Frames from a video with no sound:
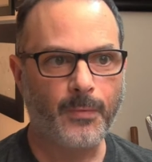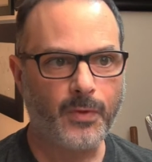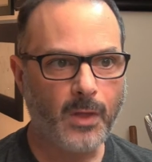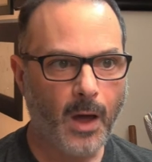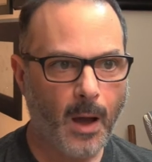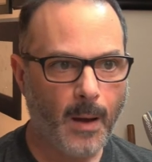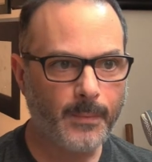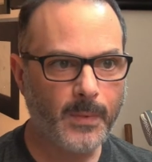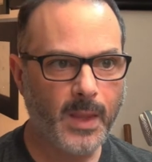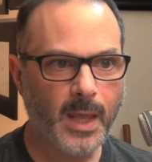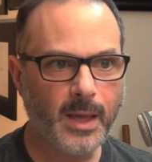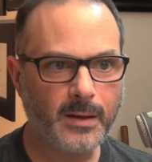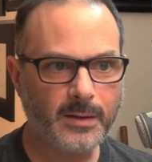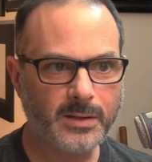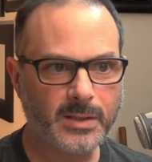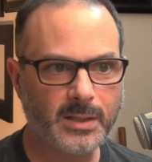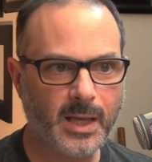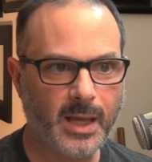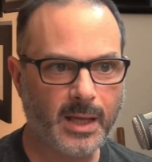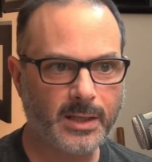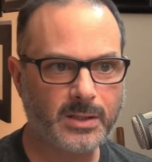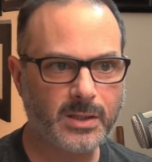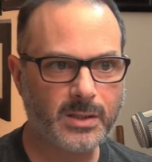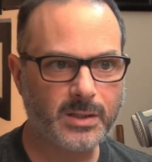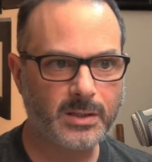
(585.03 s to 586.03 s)
Thumbnail
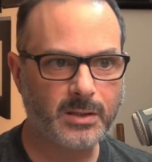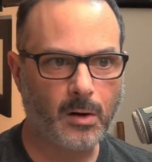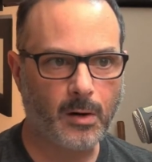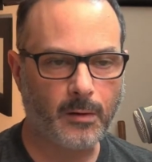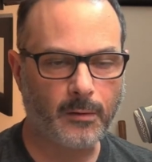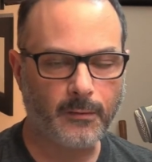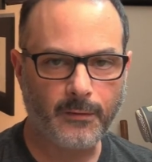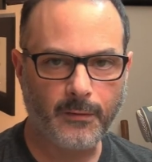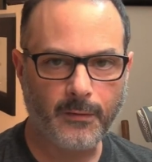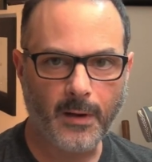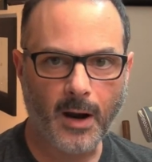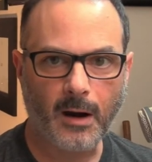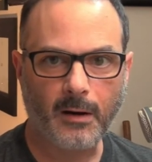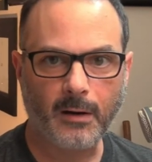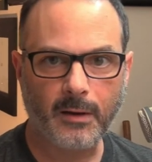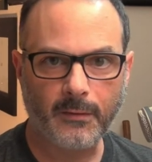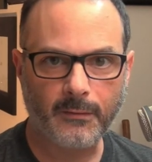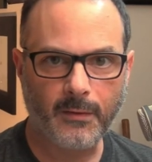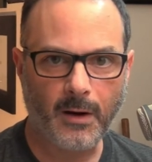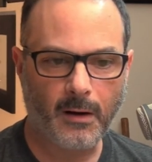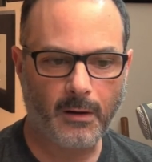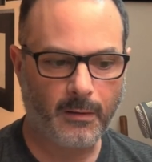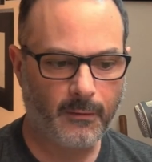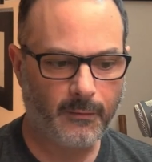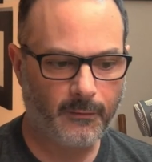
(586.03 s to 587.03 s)
sketches are very,
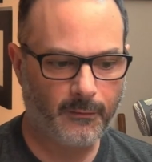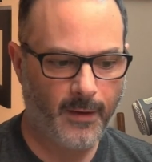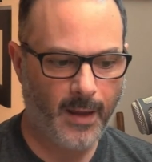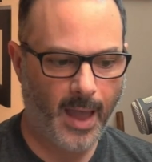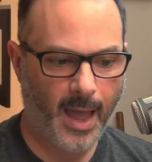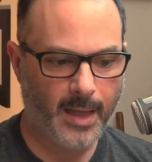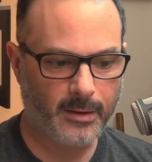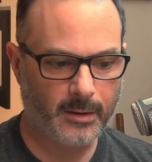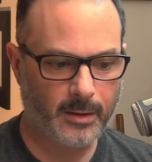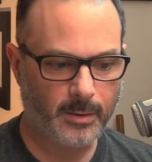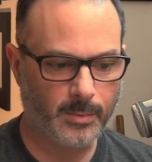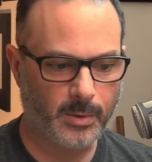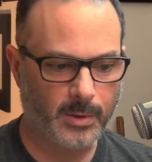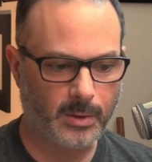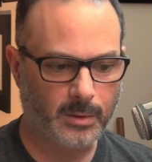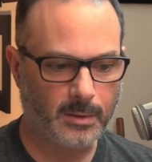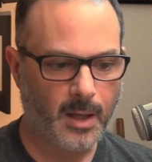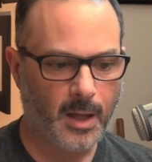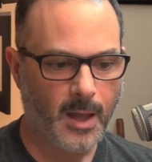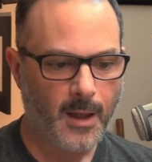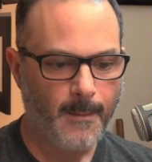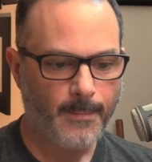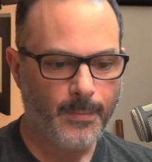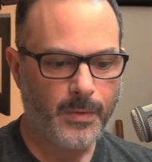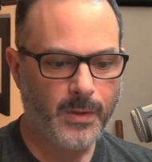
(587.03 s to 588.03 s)
very valuable.
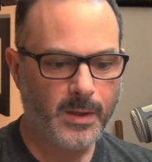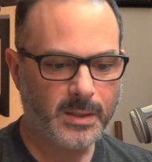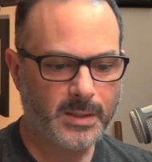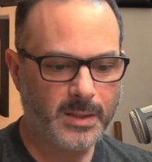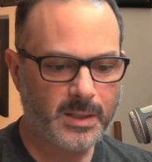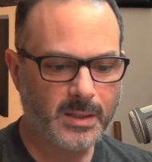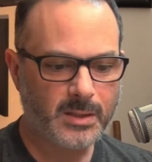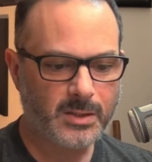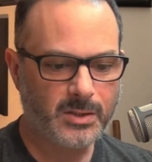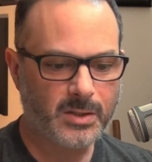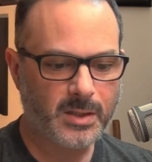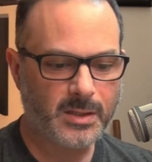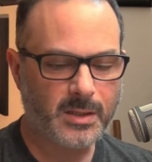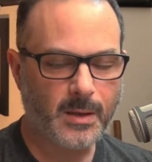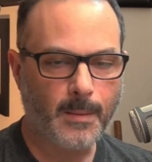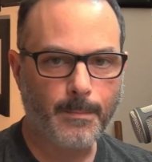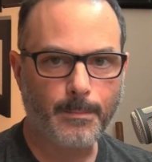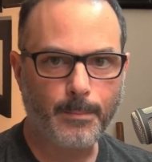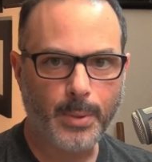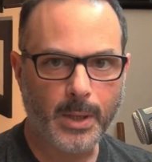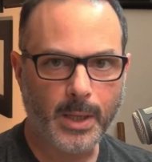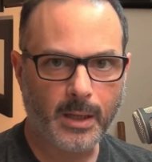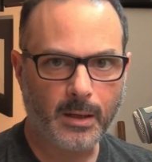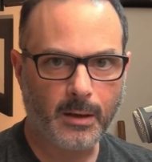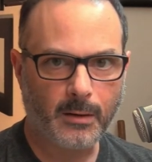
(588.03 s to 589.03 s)
This is just a
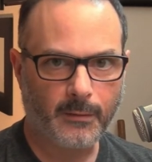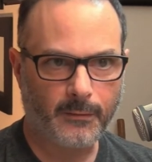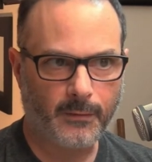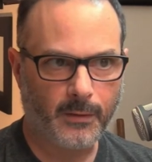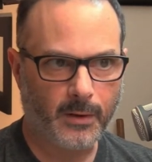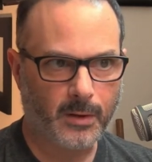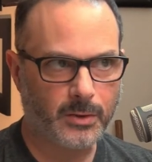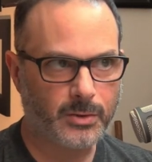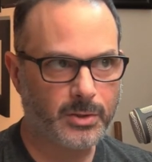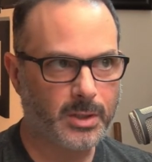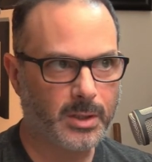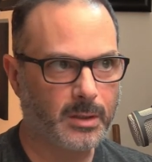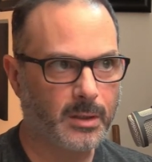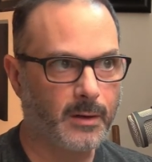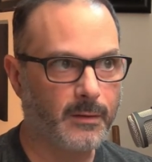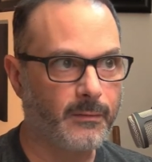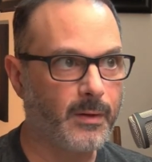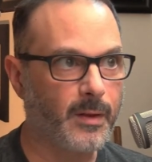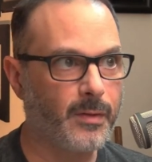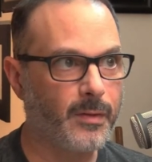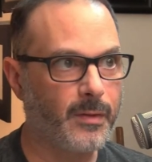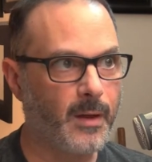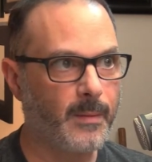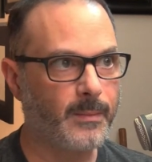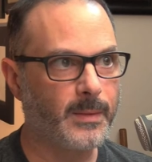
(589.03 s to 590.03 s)
bigger version of
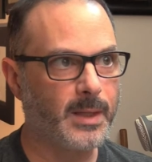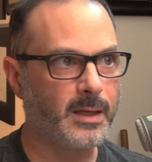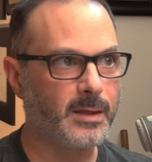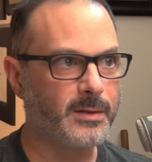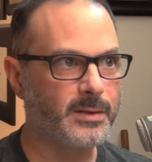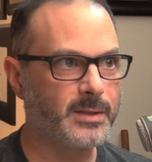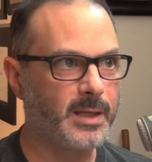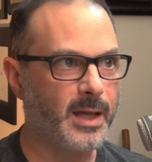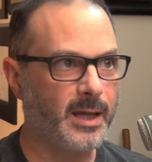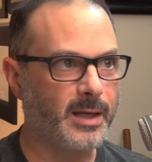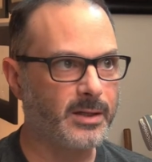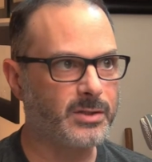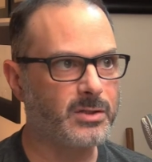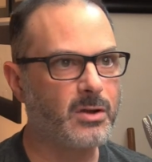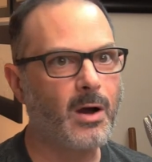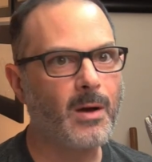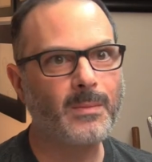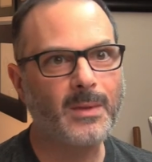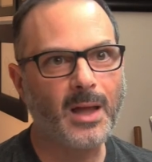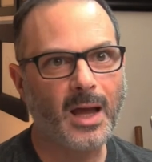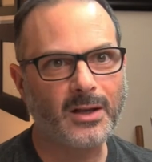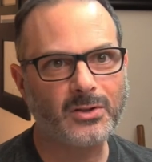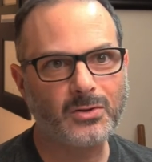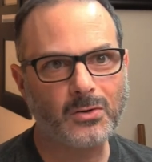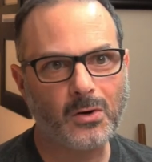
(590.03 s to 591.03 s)
a thumbnail sketch. So
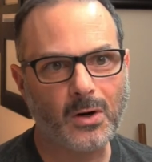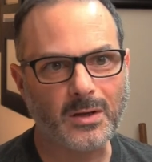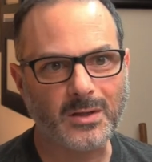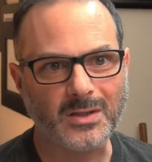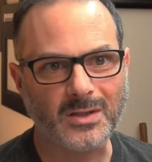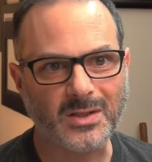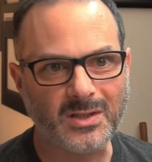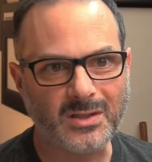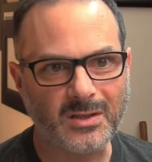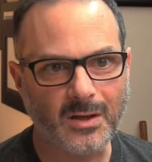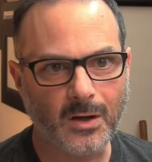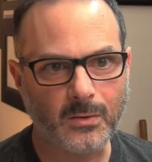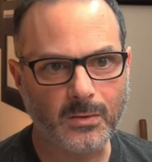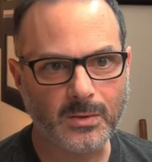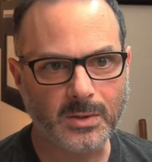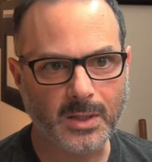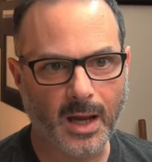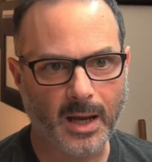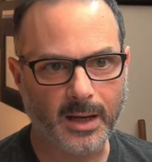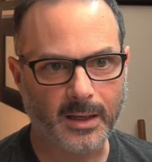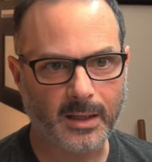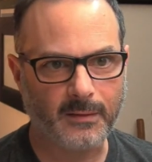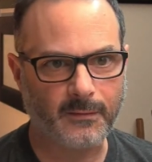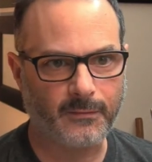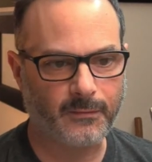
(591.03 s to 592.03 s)
I'm not drawing so
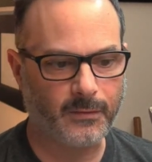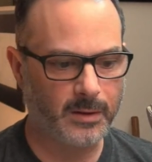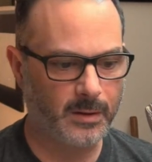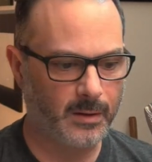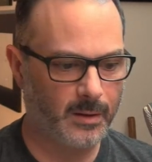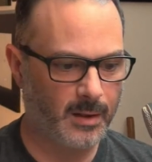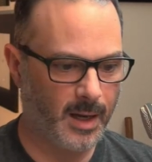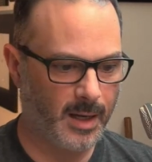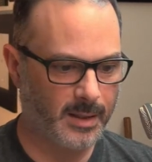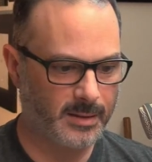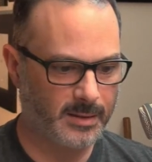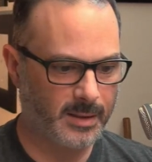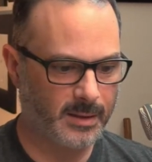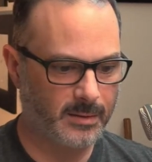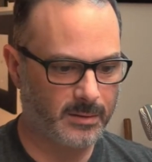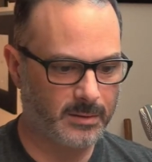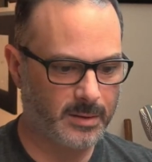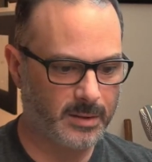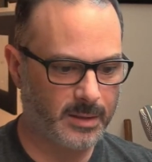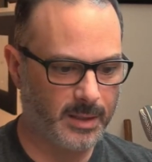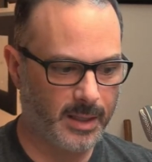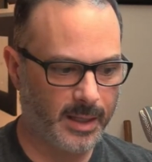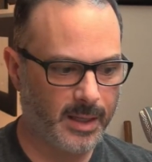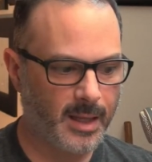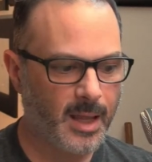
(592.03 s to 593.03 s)
tiny for you guys here
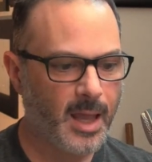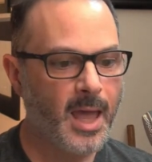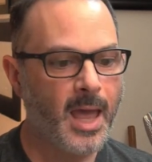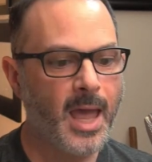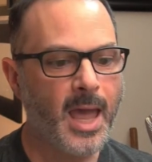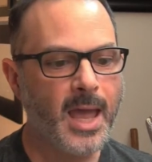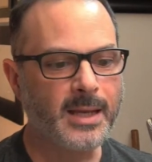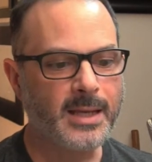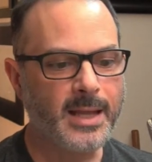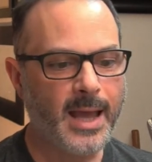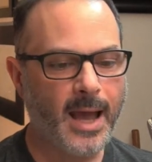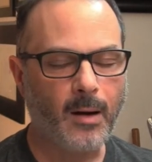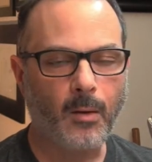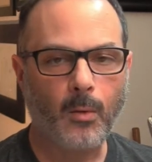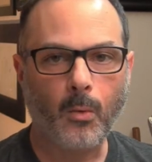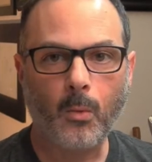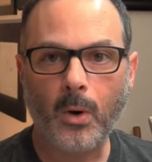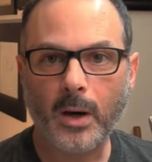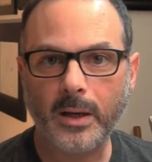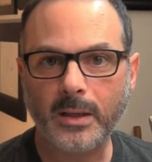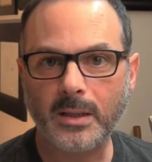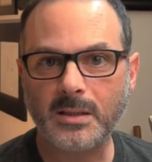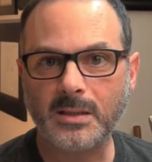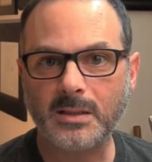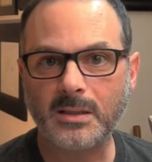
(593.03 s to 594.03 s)
today. Now,
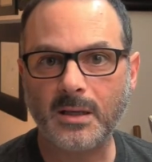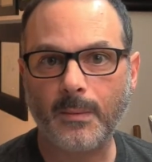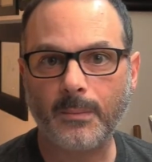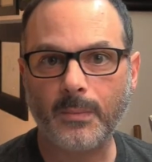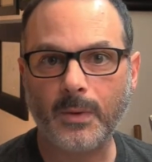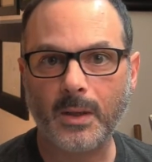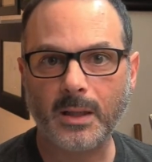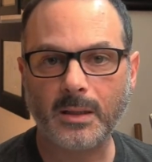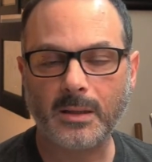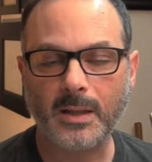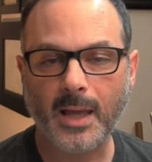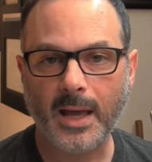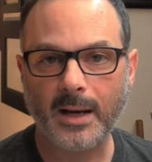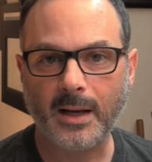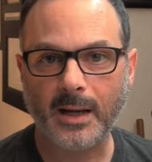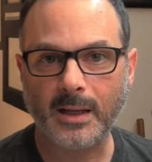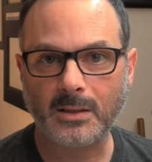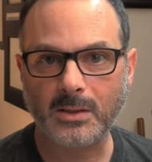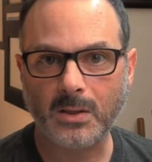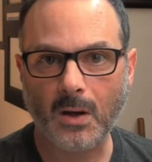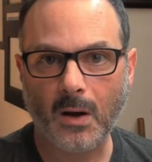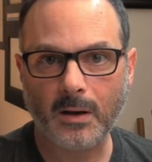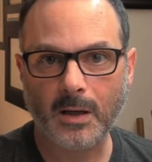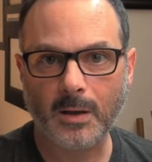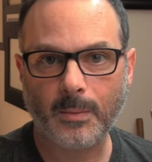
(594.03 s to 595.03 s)
what is something that I
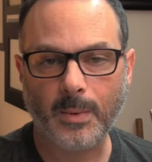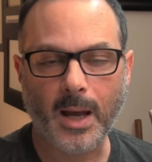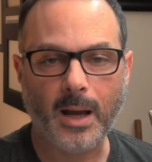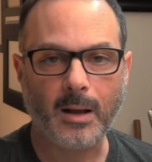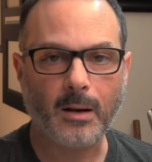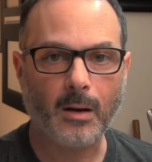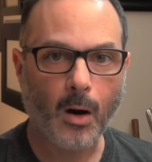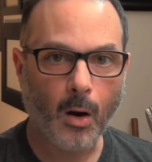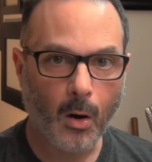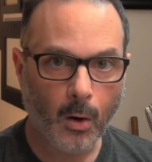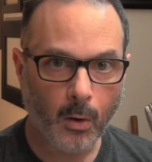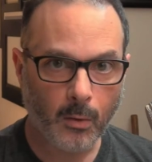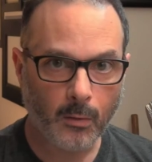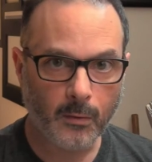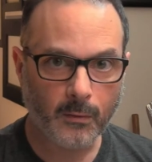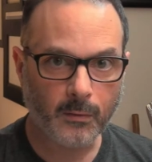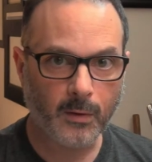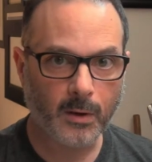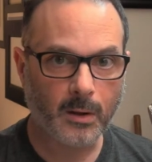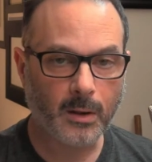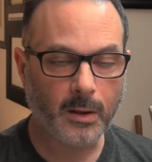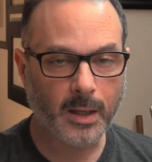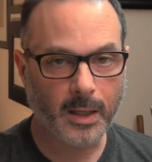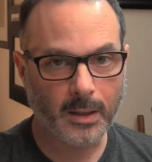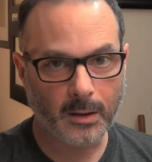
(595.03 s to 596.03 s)
talk about
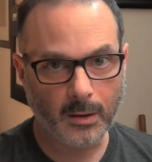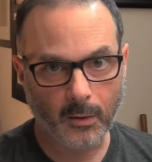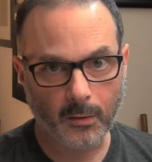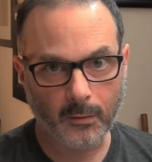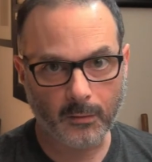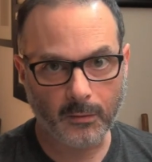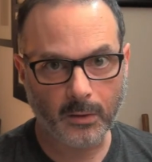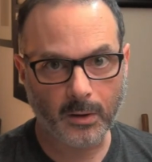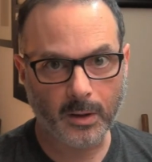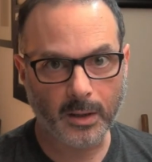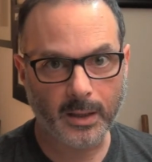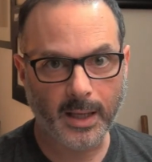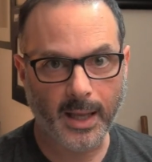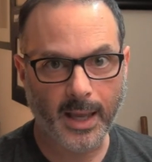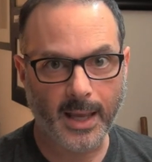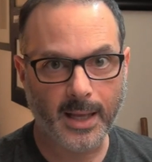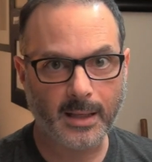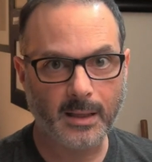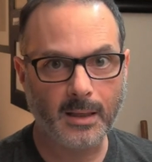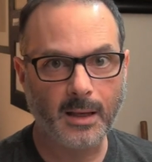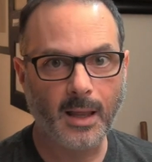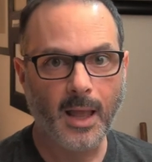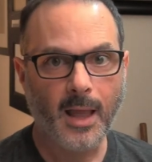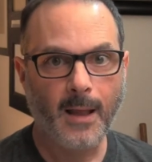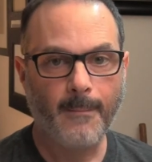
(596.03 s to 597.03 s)
over and over
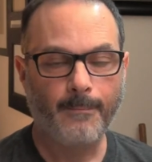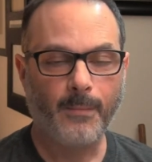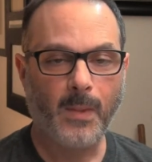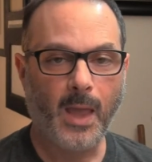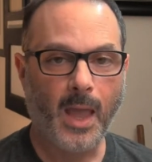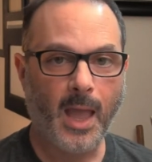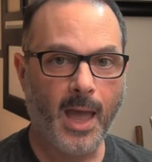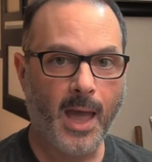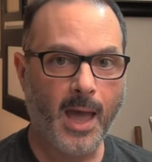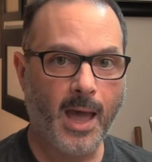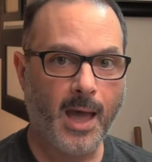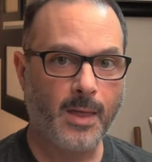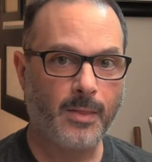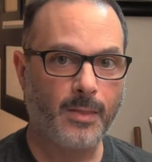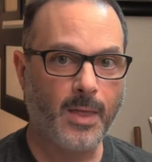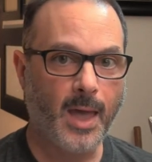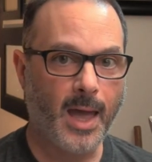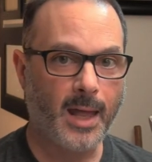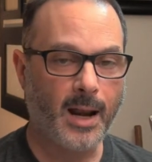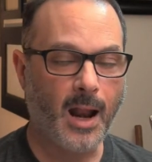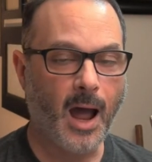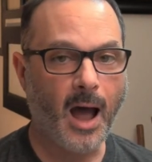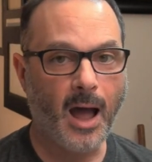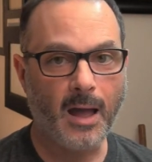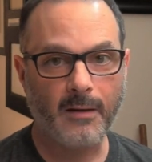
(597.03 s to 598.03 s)
again uh,
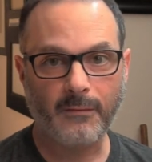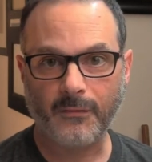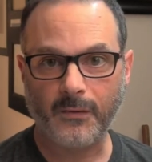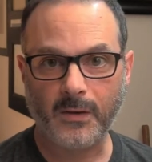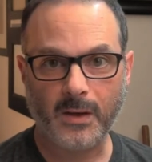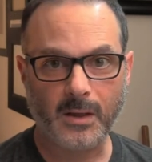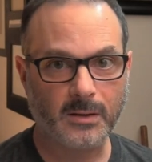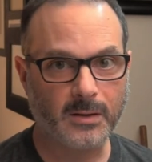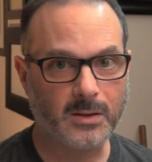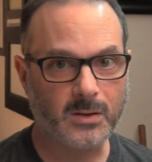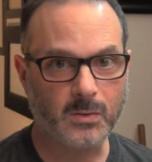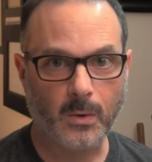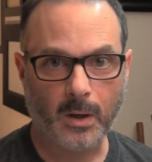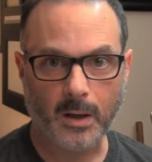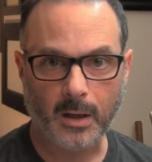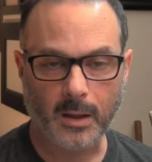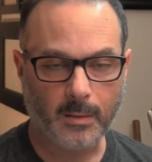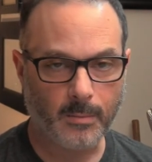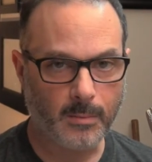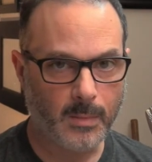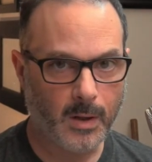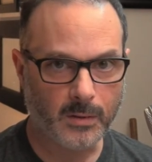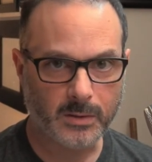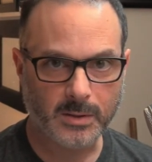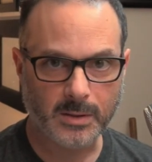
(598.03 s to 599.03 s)
that I feel is one of
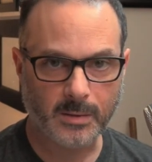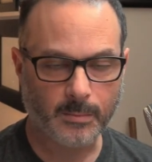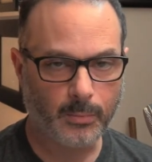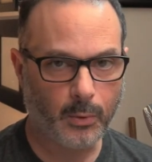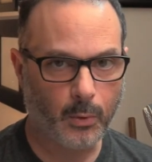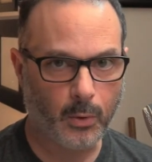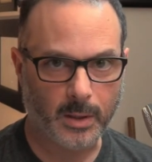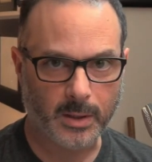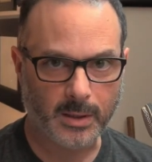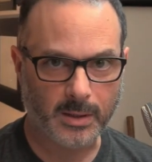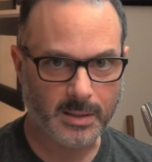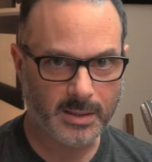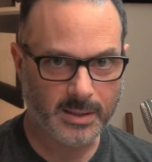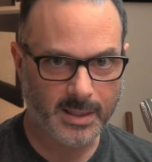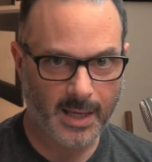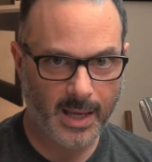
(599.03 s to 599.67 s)
the most important